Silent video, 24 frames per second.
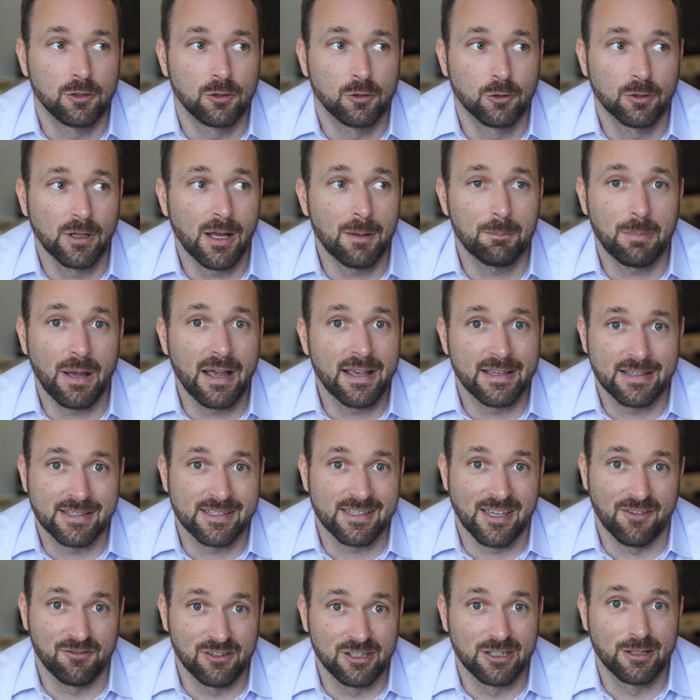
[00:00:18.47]
You're not buying
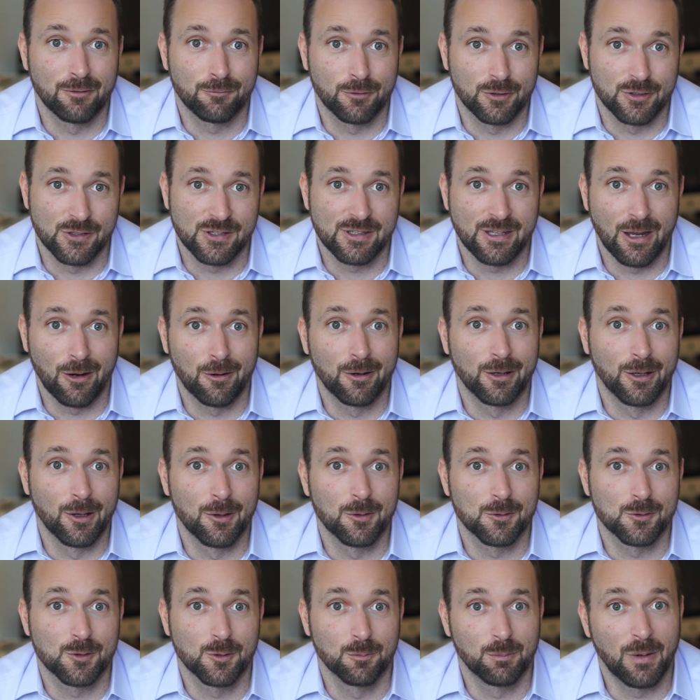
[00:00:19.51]
seven different
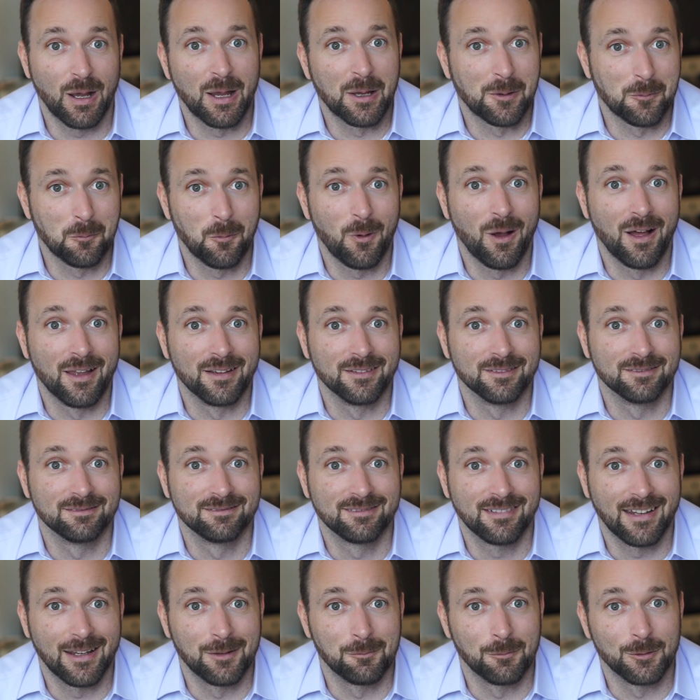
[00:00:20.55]
stereos, you're buying one.
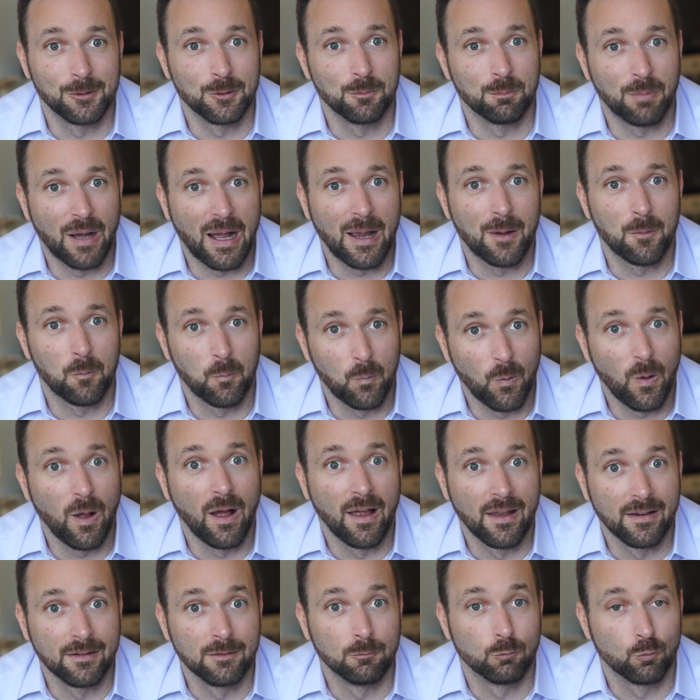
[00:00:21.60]
And when you buy
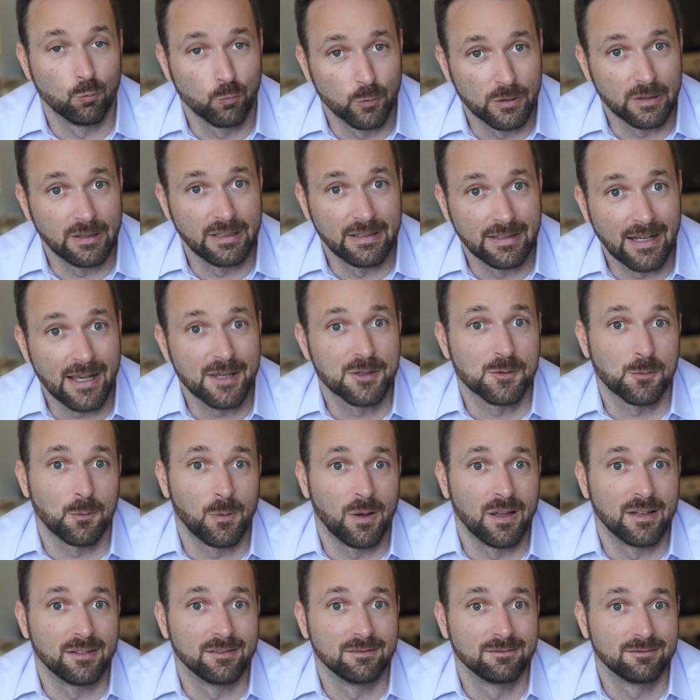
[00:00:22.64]
one really nice
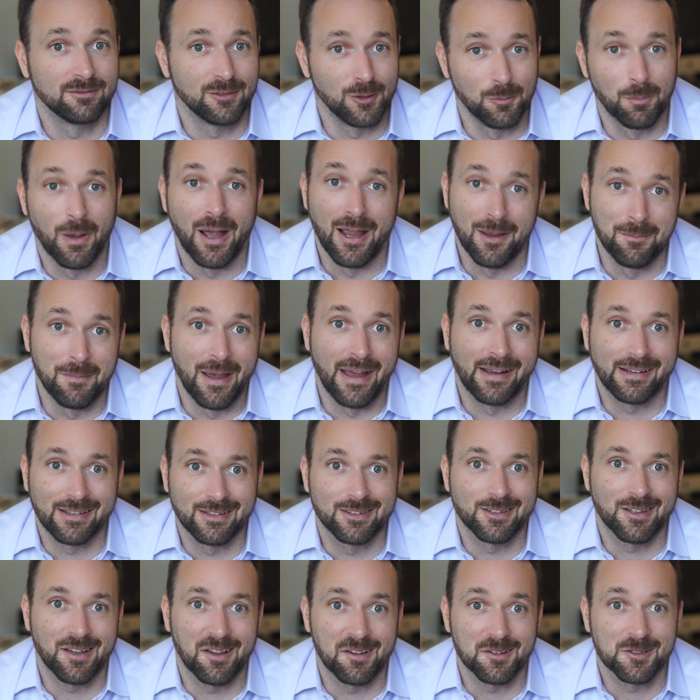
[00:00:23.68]
one, you buy a
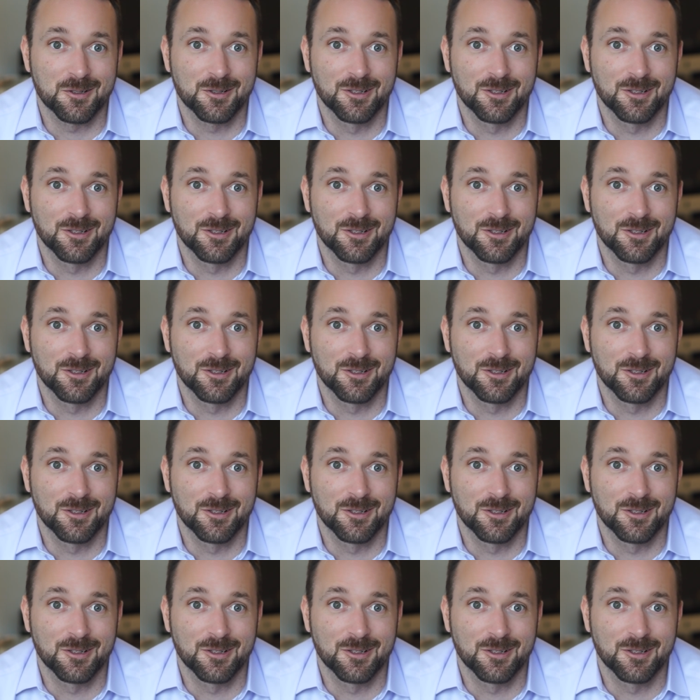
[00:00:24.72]
McIntosh.